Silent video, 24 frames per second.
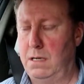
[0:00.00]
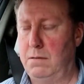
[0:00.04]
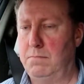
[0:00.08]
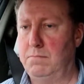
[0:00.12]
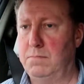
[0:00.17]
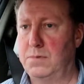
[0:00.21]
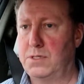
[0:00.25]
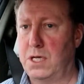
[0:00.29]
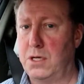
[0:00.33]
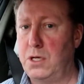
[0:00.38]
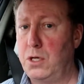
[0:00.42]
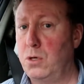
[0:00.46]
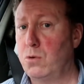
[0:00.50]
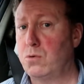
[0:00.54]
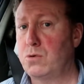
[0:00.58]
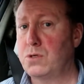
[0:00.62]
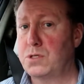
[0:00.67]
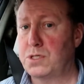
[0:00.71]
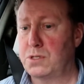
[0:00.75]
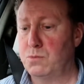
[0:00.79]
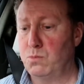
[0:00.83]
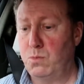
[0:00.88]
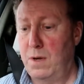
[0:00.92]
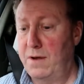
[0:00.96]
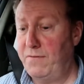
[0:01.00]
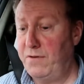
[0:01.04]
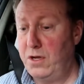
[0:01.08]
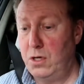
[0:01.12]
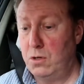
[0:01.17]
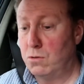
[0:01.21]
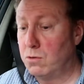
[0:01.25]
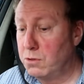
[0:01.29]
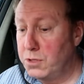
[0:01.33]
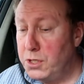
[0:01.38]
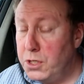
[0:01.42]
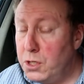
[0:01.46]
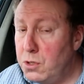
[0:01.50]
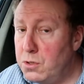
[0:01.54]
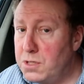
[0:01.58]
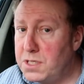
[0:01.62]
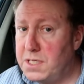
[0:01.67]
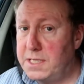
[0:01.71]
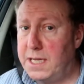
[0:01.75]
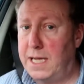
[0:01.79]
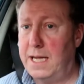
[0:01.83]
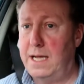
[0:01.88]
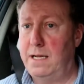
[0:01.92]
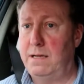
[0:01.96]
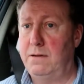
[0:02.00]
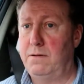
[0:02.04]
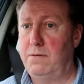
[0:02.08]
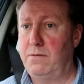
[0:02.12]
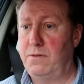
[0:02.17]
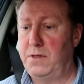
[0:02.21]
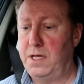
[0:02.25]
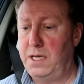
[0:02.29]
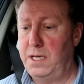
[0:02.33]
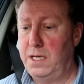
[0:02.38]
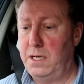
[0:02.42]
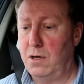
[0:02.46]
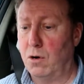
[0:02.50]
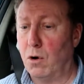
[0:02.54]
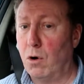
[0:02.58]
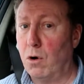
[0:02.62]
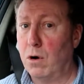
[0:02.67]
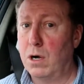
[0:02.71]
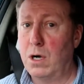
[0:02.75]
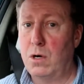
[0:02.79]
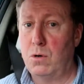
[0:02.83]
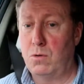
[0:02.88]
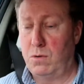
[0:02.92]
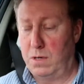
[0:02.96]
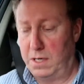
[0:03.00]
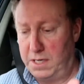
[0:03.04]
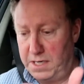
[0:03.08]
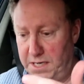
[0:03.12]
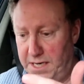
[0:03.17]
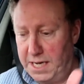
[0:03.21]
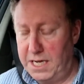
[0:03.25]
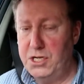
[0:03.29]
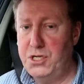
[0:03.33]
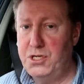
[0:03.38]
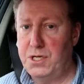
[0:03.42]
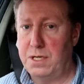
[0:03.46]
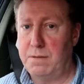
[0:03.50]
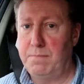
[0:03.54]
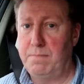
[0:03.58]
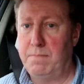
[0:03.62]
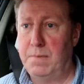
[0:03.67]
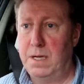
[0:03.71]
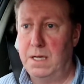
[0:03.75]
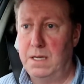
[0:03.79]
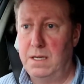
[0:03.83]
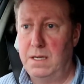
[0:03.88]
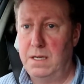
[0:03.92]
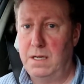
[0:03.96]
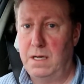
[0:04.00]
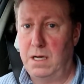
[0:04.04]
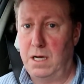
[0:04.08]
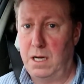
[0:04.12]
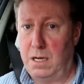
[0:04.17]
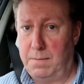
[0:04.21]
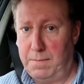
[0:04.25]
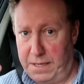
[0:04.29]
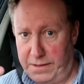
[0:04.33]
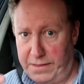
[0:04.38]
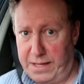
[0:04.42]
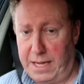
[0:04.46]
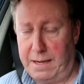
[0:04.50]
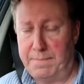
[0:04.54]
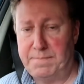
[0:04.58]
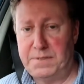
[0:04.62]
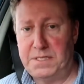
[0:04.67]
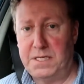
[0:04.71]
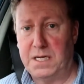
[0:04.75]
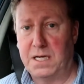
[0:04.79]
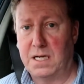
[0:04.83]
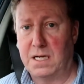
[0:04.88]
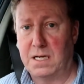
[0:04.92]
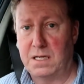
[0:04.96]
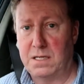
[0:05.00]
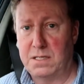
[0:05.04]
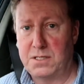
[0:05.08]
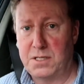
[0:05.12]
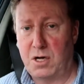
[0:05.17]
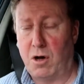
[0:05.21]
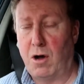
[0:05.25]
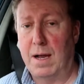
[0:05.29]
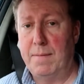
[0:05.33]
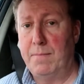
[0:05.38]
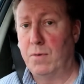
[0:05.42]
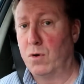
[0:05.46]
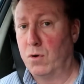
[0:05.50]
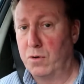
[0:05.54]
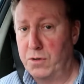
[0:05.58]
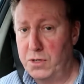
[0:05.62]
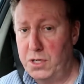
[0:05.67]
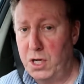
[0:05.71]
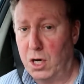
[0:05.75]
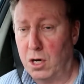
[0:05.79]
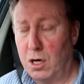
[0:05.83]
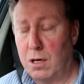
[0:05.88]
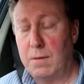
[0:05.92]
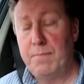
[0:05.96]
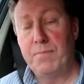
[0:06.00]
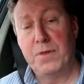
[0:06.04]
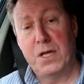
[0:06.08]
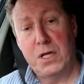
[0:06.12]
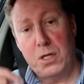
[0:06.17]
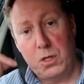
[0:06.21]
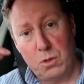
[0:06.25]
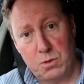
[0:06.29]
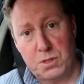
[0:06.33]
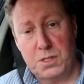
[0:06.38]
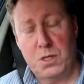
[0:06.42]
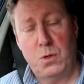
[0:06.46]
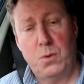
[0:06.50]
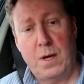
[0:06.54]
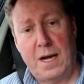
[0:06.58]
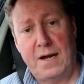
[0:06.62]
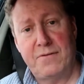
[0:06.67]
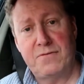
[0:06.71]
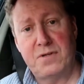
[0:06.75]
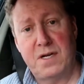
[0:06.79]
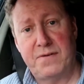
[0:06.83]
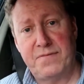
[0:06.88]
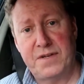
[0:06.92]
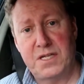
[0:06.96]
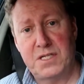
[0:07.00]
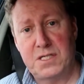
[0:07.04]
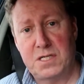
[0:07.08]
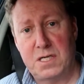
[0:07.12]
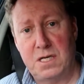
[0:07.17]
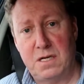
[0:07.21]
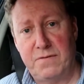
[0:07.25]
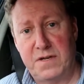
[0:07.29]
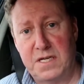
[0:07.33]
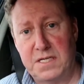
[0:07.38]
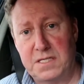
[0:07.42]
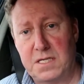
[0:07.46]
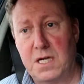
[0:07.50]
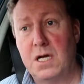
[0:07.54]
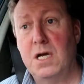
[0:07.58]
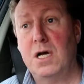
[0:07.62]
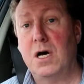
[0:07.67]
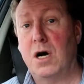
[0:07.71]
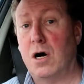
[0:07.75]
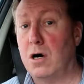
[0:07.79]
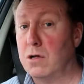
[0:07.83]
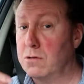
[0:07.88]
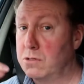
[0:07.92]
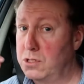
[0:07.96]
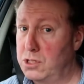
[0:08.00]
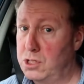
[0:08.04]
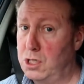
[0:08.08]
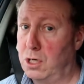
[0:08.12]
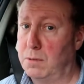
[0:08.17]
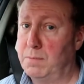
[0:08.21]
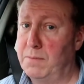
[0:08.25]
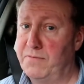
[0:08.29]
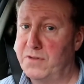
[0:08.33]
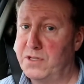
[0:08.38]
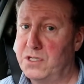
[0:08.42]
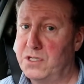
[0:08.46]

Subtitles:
So whether you're using the oil and the engine at that particular time or not, you'll still have to have it serviced on top of the